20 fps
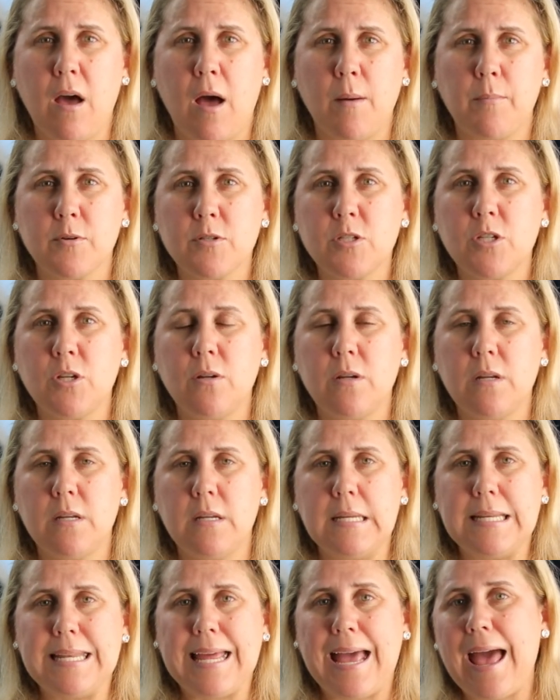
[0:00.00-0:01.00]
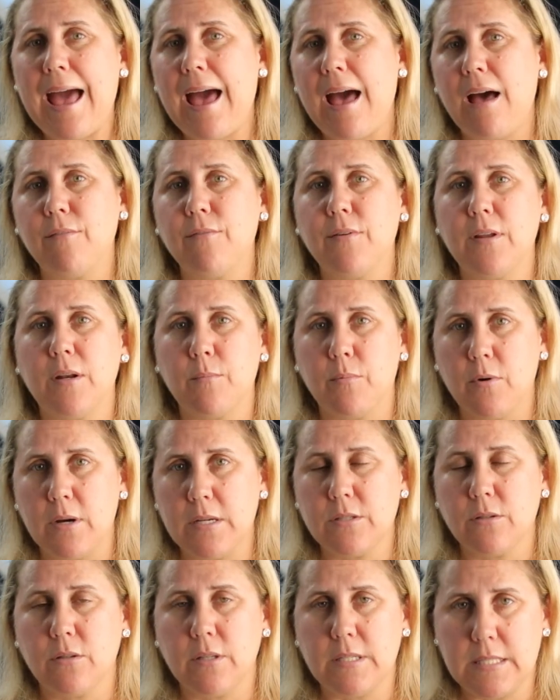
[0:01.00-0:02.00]
opportunity to have an
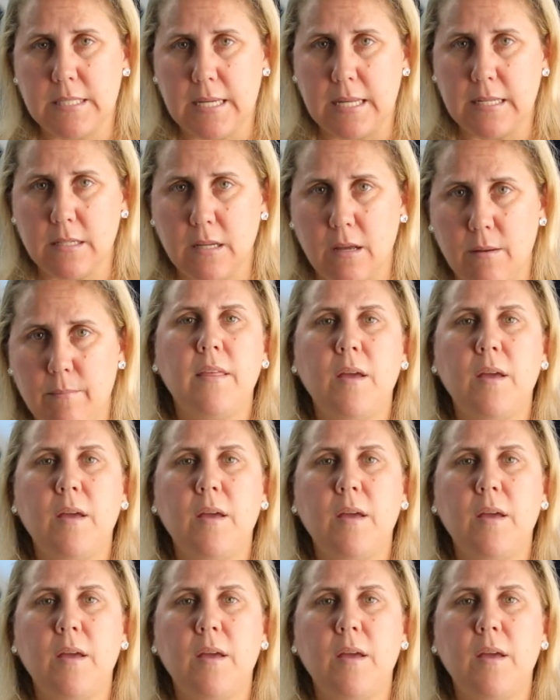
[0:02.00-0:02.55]
appraisal addendum.